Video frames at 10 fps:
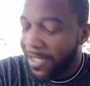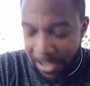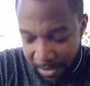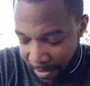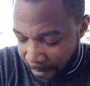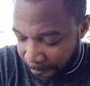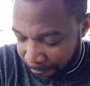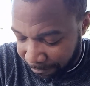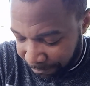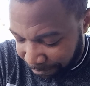you know,
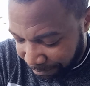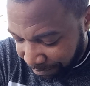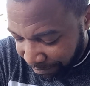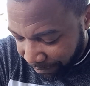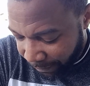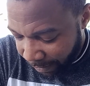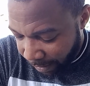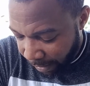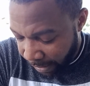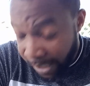
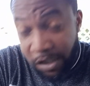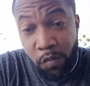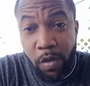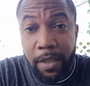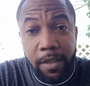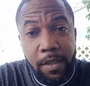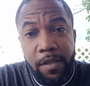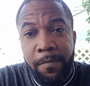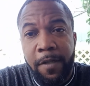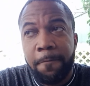that's just what it
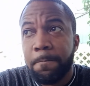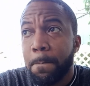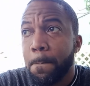is, man.